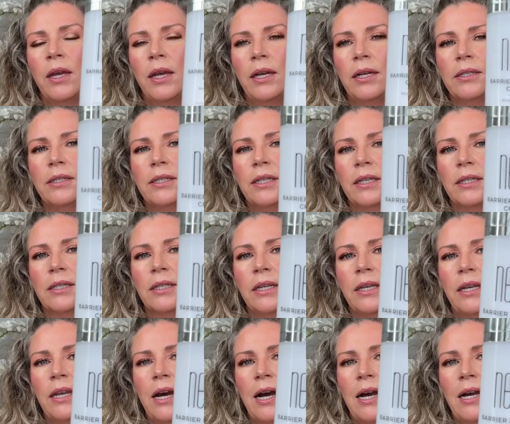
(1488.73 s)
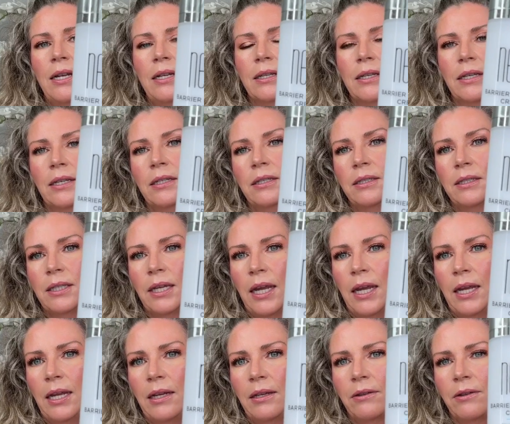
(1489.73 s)
It does not
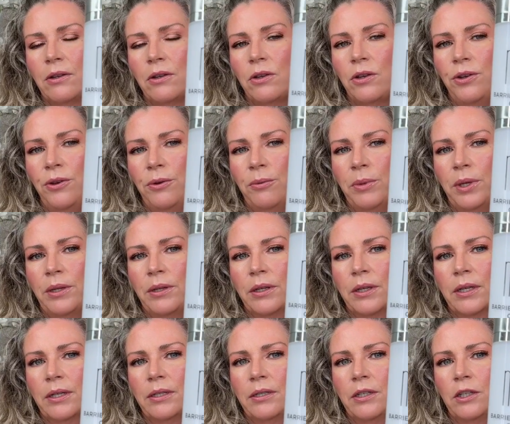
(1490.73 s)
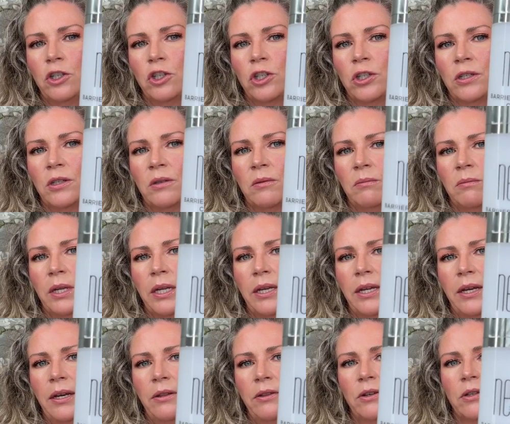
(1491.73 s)
contain the human condition
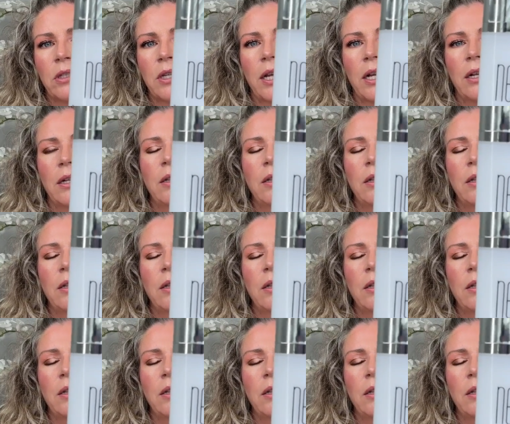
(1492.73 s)
media. There's like